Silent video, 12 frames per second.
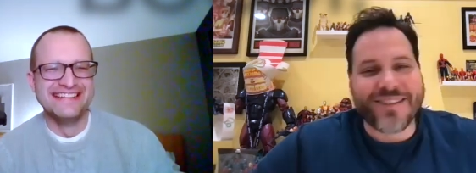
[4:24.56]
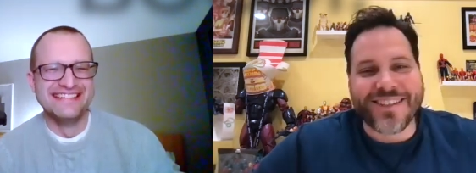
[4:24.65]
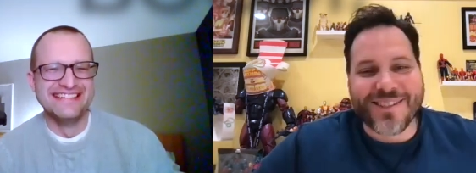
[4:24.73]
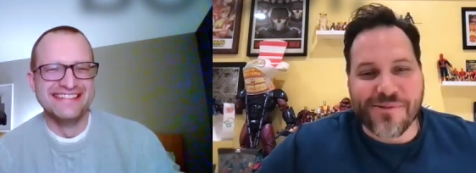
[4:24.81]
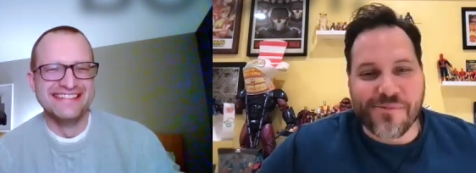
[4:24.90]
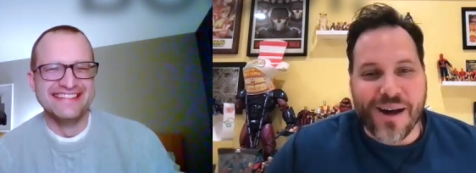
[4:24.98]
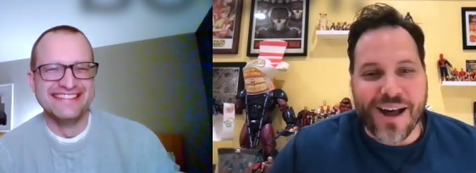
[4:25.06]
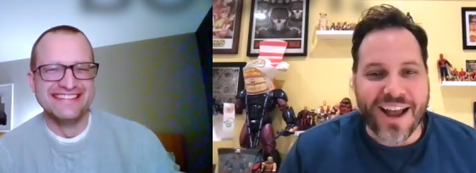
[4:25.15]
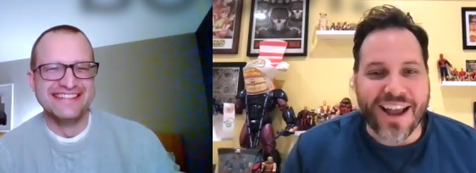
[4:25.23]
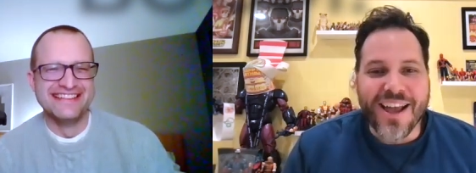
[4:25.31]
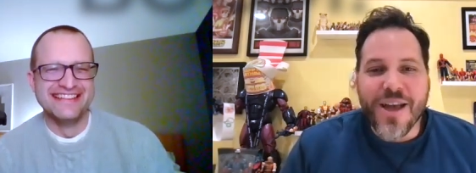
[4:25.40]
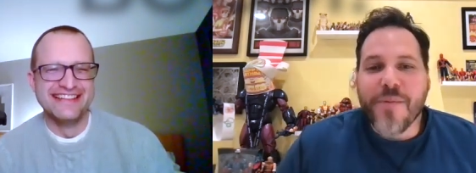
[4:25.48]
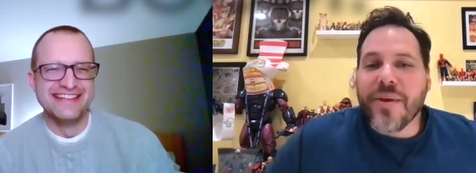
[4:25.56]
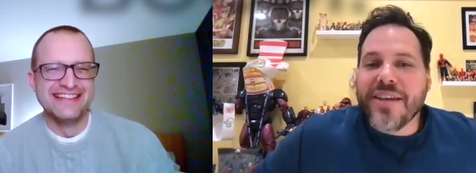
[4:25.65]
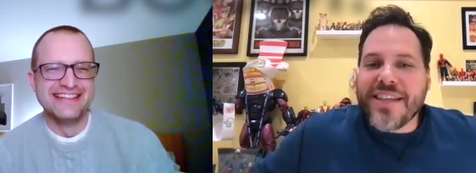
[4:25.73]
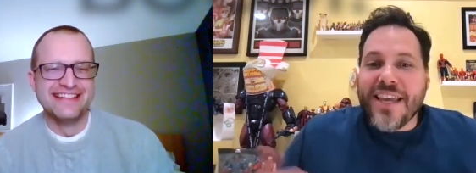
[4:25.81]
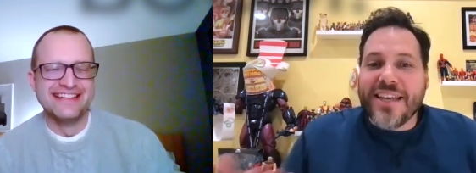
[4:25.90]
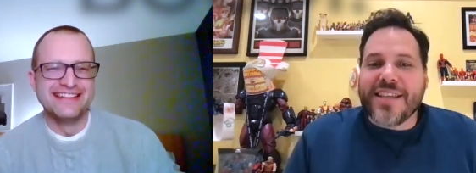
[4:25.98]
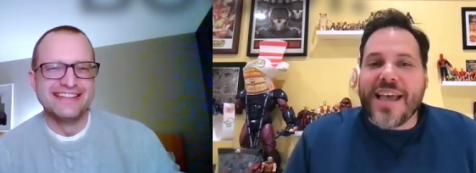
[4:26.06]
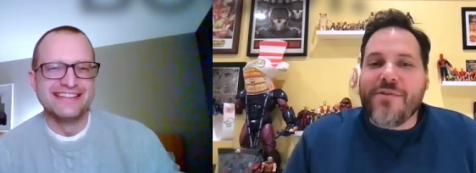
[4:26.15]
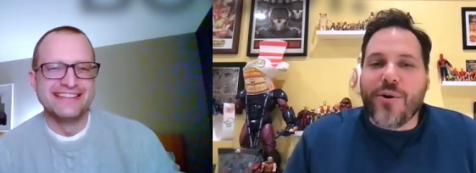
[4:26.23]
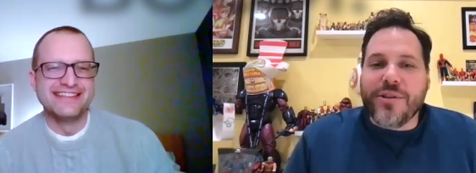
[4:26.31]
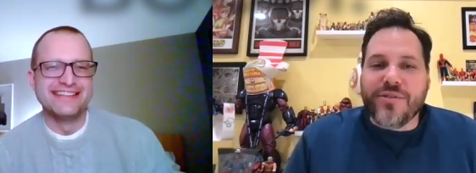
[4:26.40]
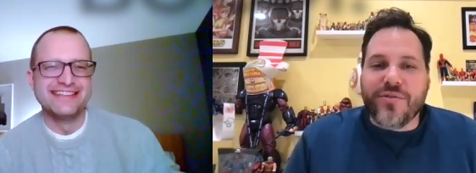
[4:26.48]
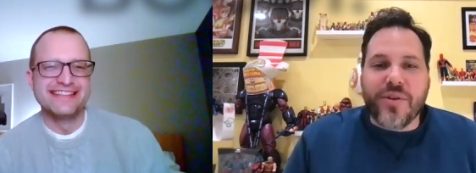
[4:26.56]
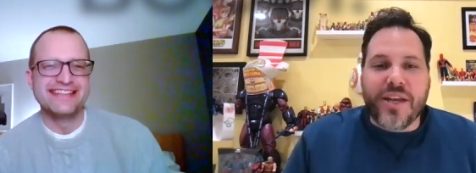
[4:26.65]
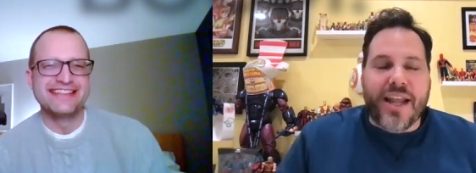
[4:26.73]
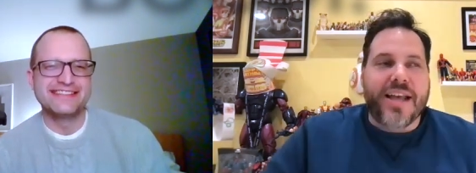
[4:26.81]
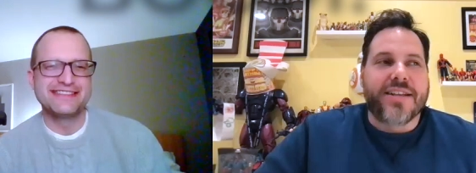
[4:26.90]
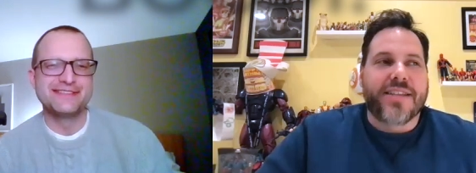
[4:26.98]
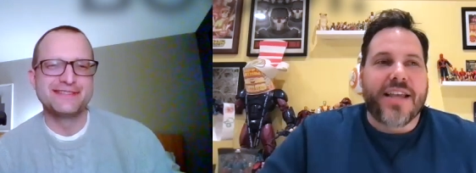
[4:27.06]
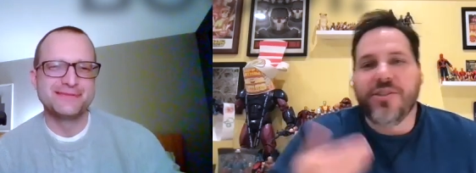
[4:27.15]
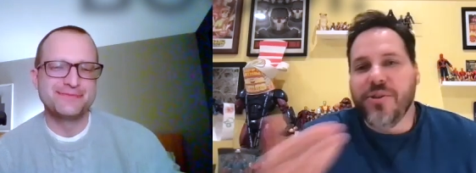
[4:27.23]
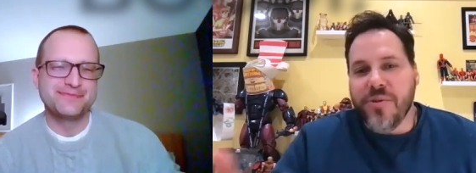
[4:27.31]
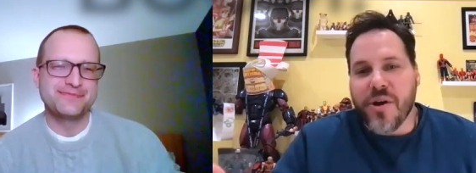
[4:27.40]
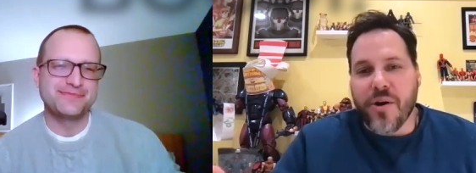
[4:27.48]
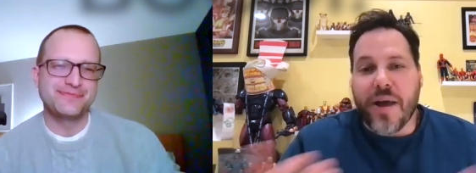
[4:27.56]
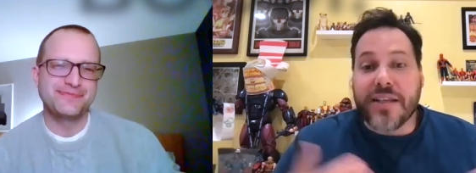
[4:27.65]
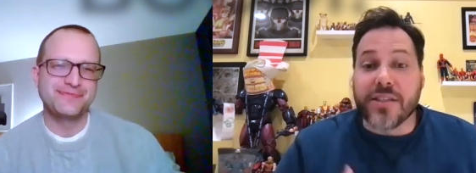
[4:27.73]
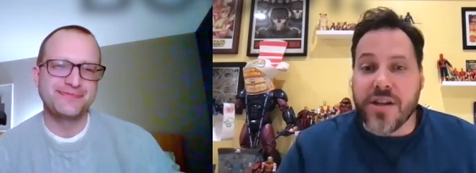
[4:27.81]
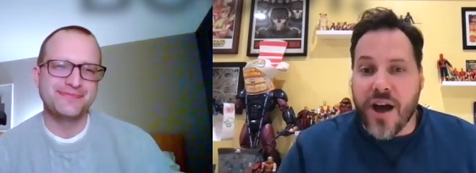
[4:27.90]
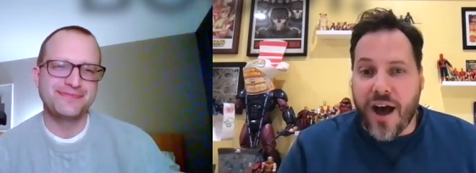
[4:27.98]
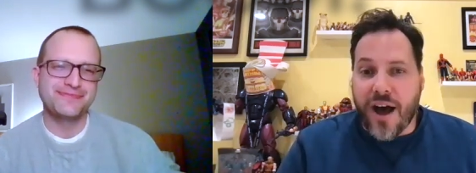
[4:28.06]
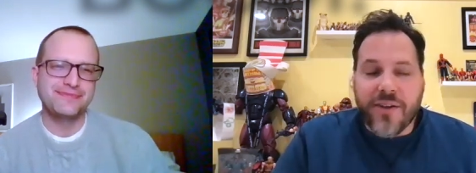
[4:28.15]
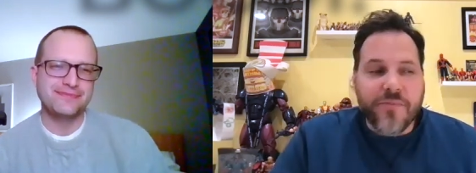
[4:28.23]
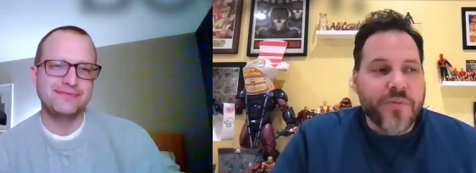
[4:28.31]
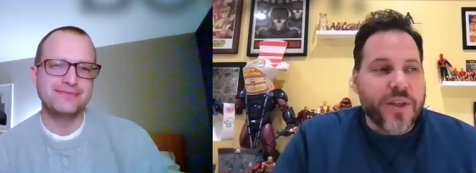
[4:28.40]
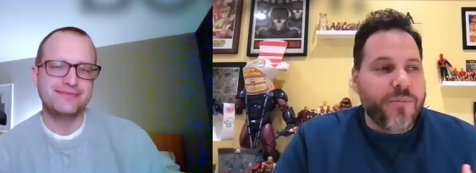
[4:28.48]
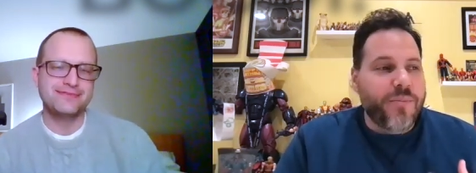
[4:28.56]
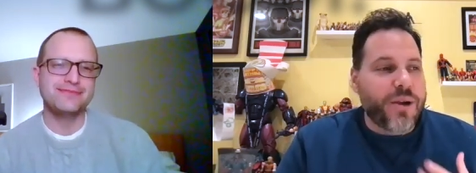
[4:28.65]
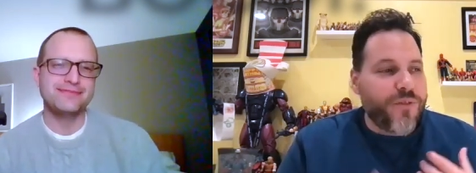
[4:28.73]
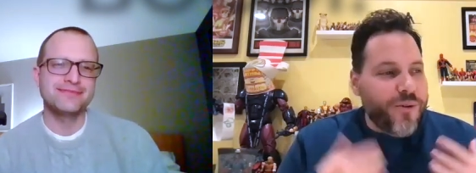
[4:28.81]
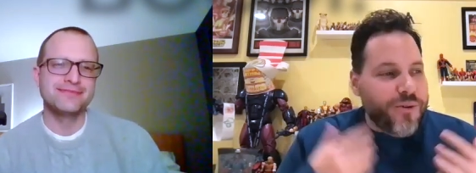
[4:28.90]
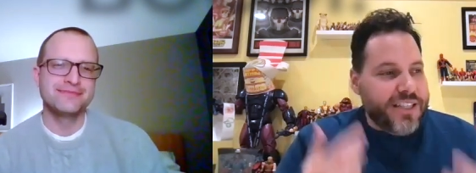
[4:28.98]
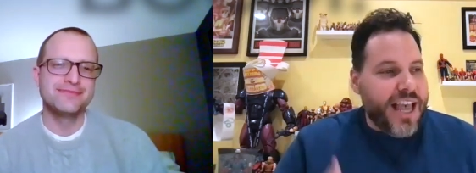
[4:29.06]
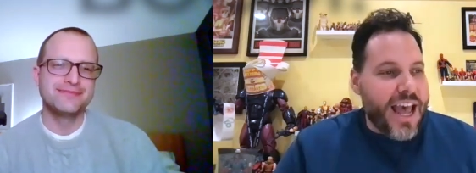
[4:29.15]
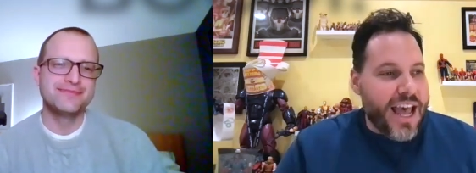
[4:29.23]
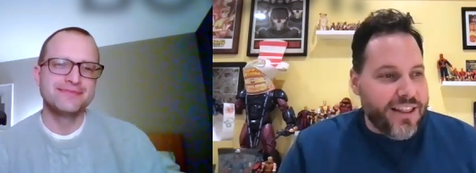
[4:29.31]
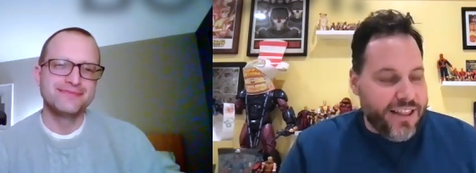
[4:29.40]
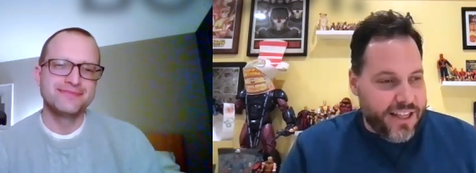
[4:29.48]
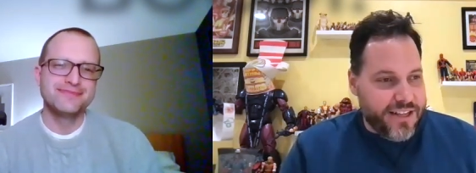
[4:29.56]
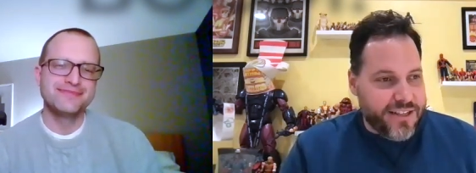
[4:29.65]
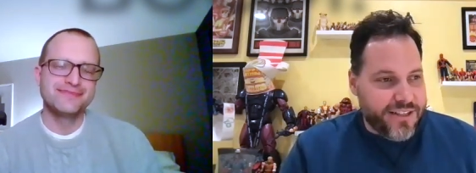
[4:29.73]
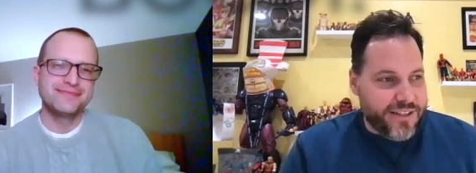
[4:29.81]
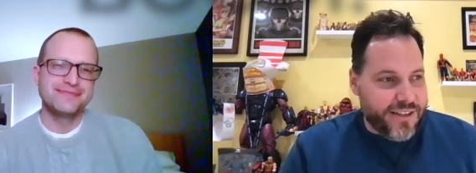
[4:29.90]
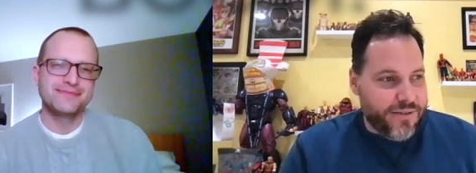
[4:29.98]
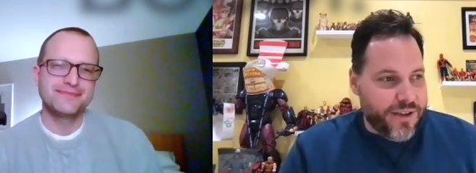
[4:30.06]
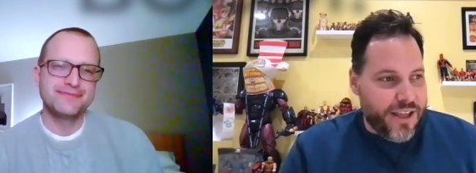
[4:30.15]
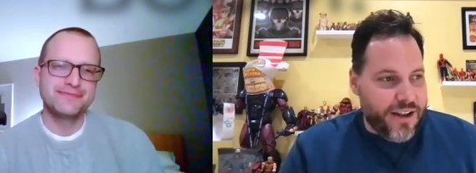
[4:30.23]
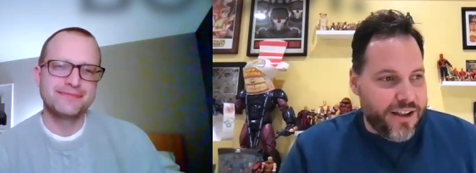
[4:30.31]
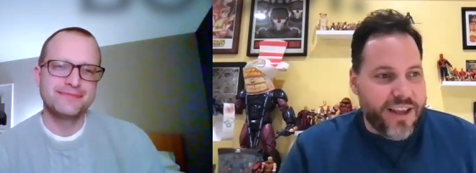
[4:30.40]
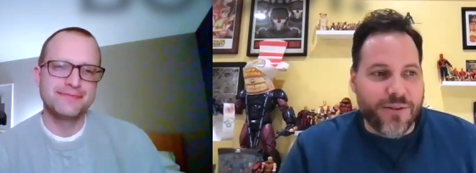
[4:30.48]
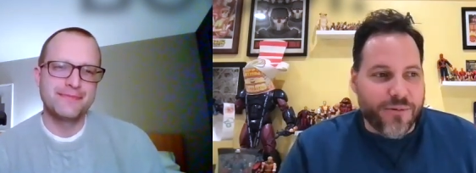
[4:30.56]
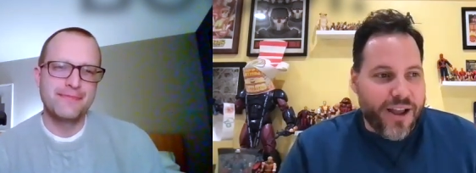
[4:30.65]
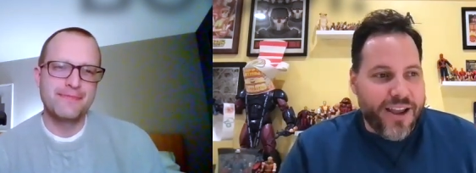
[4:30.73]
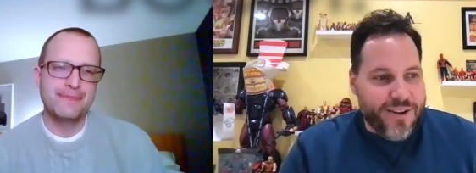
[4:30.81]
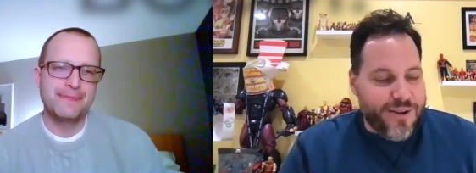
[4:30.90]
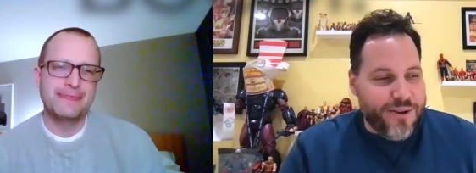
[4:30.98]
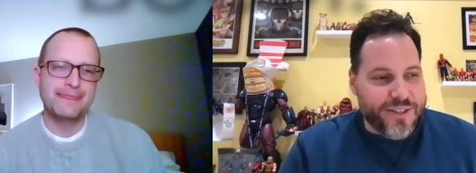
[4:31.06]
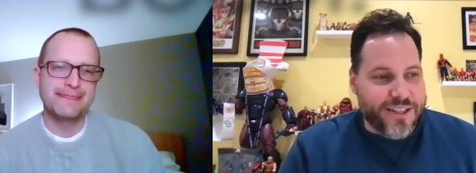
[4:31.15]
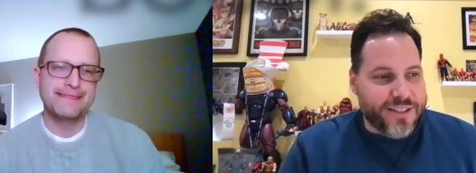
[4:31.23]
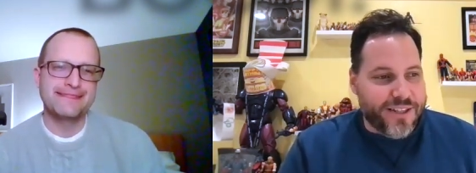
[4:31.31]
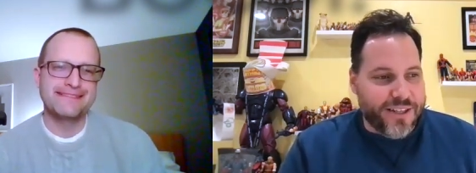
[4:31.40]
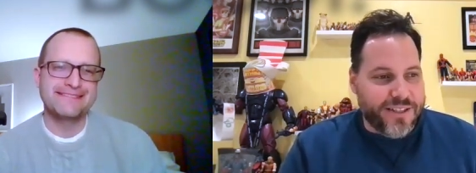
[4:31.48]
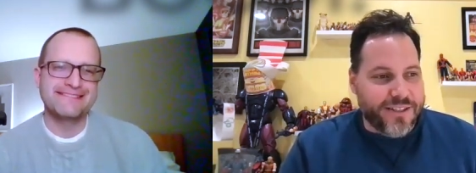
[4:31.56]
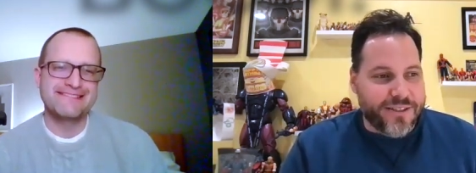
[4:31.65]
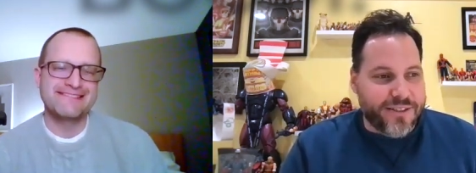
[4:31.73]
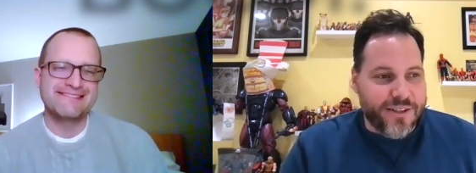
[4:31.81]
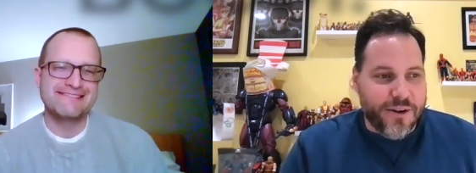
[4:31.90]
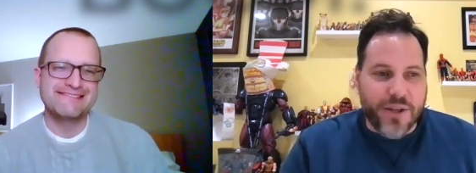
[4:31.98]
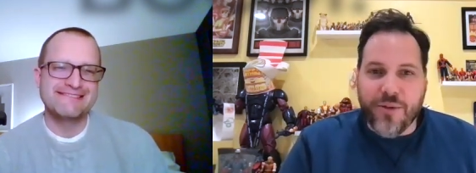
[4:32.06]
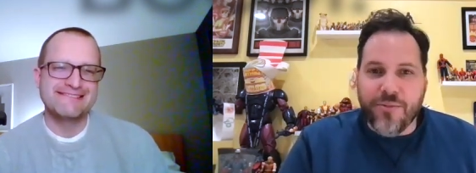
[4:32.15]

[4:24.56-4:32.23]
Speaker 1: as to why, because I guess I've always viewed it as, as you know, as not, but I've always had this and again, Ryan knows this because you know he